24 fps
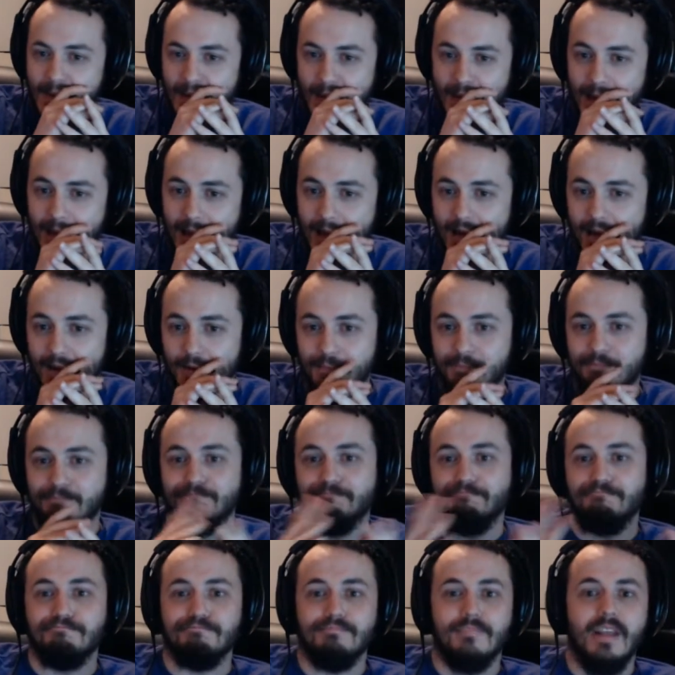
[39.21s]

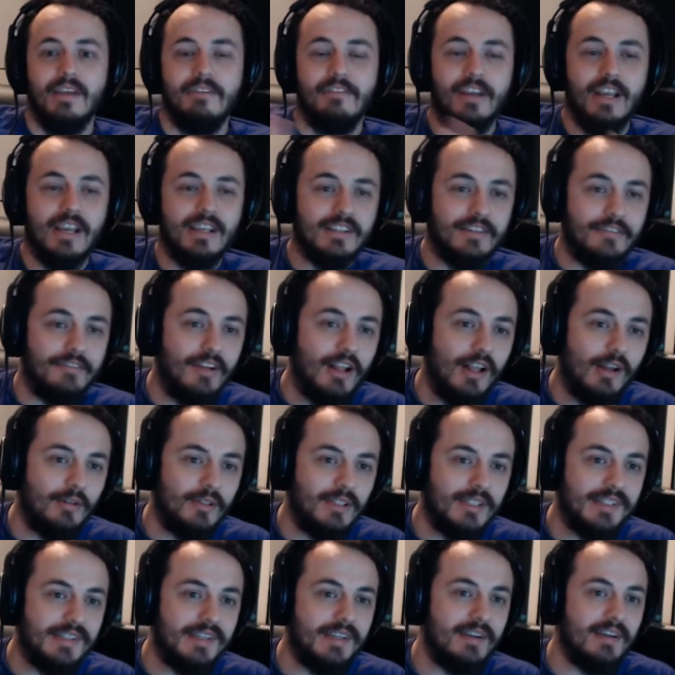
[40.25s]
if you guys are
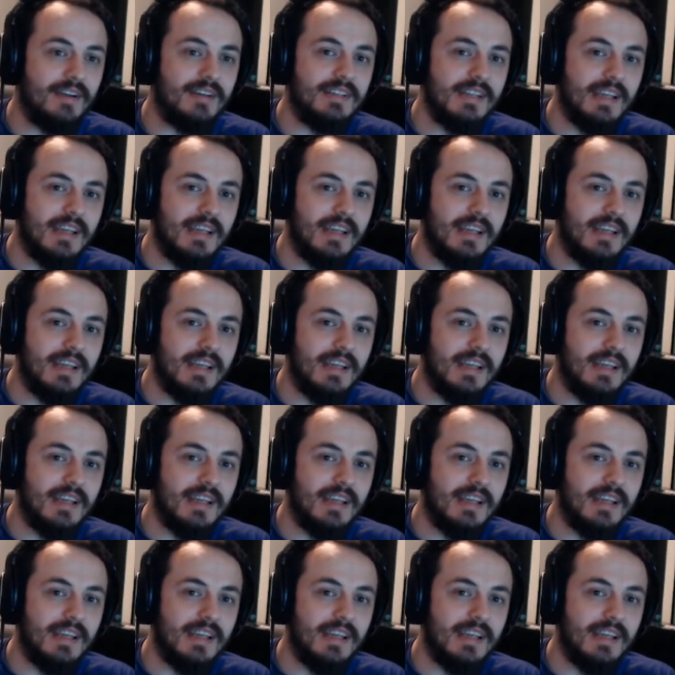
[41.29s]
following the series,